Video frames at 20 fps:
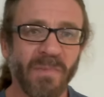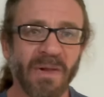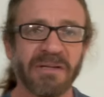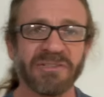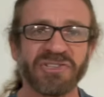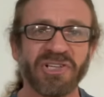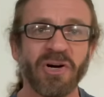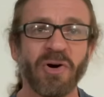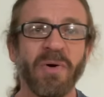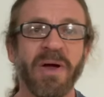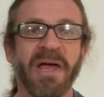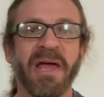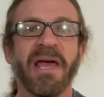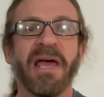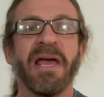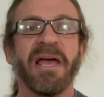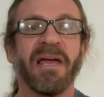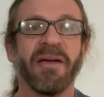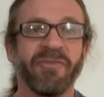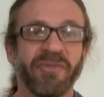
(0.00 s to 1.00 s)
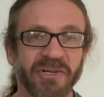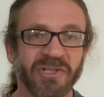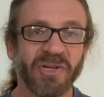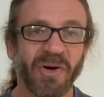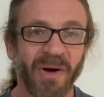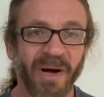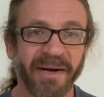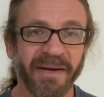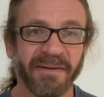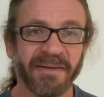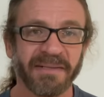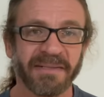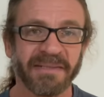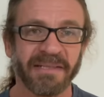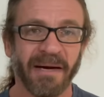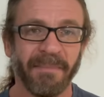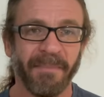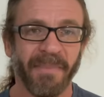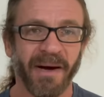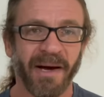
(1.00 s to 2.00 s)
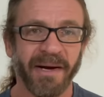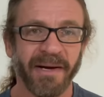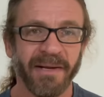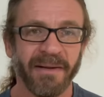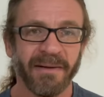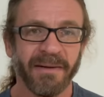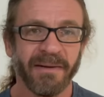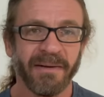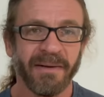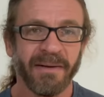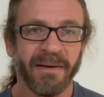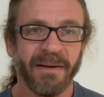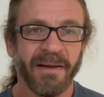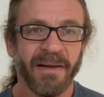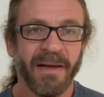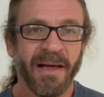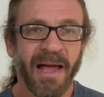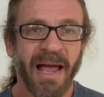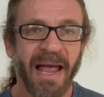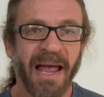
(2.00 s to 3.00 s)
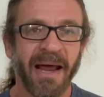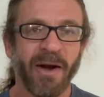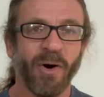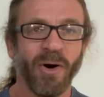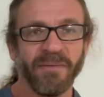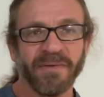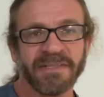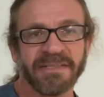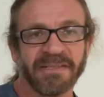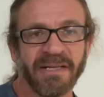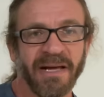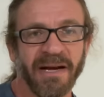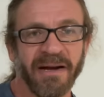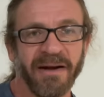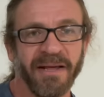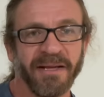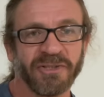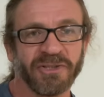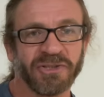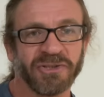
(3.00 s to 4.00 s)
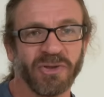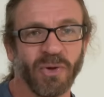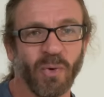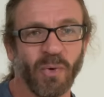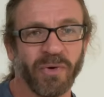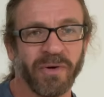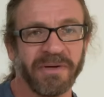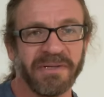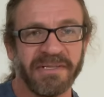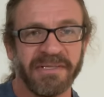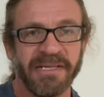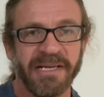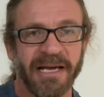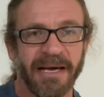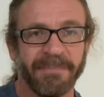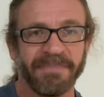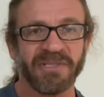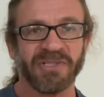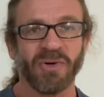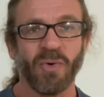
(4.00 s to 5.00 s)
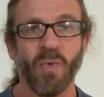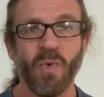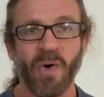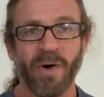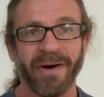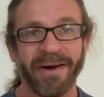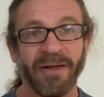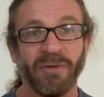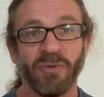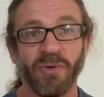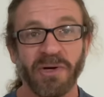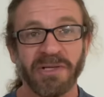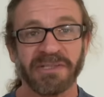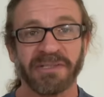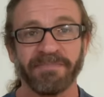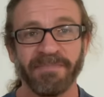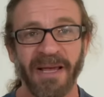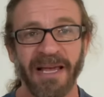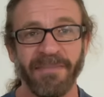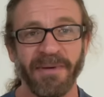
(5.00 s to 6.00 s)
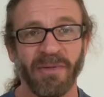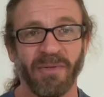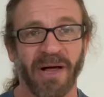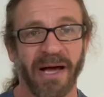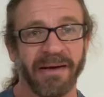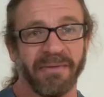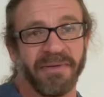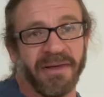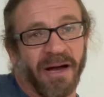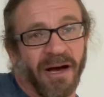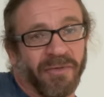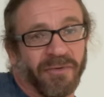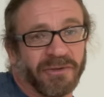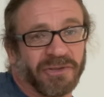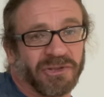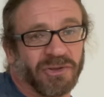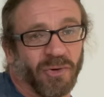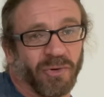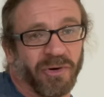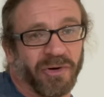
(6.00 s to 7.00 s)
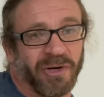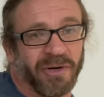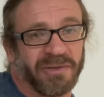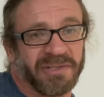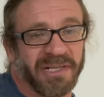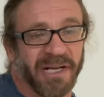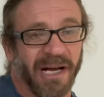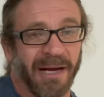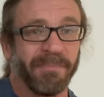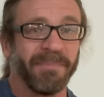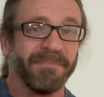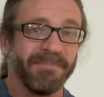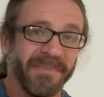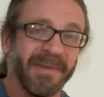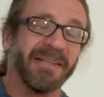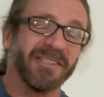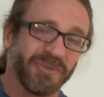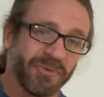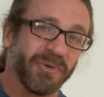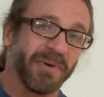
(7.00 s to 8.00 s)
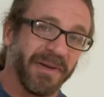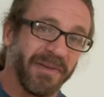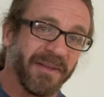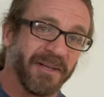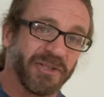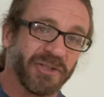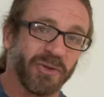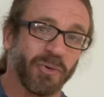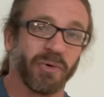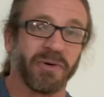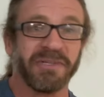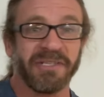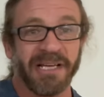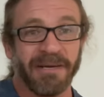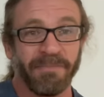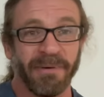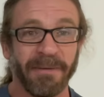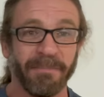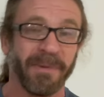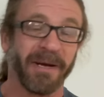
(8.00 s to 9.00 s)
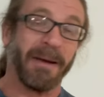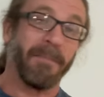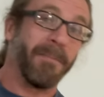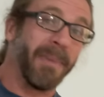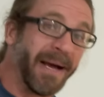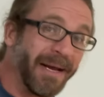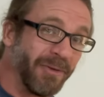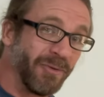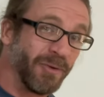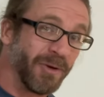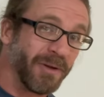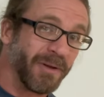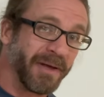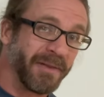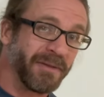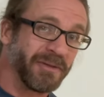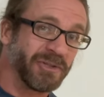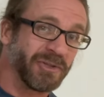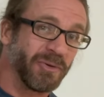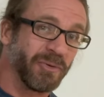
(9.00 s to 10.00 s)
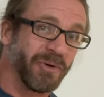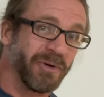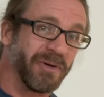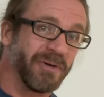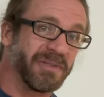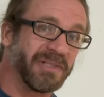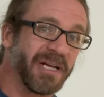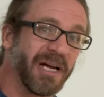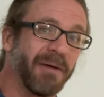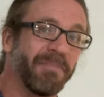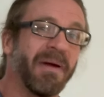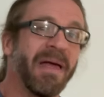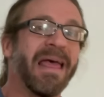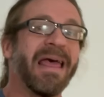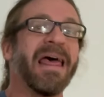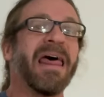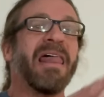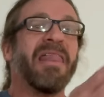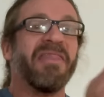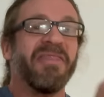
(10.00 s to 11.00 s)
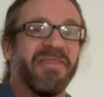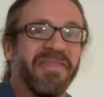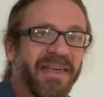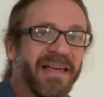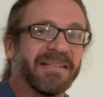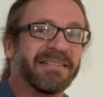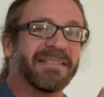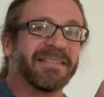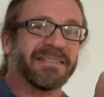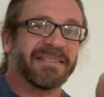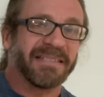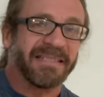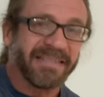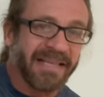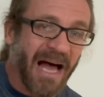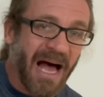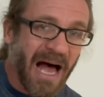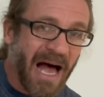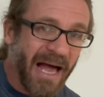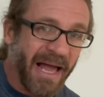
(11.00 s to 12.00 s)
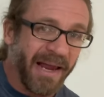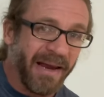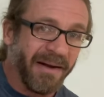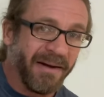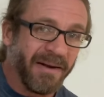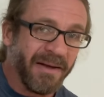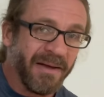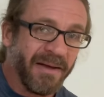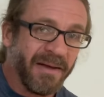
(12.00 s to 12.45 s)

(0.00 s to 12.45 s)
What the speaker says: So if you're talking to somebody and all of a sudden his shoulder dips, or it looks maybe like the other shoulder goes up, it's really this shoulder dipping, but it might look like the shoulder goes up, this side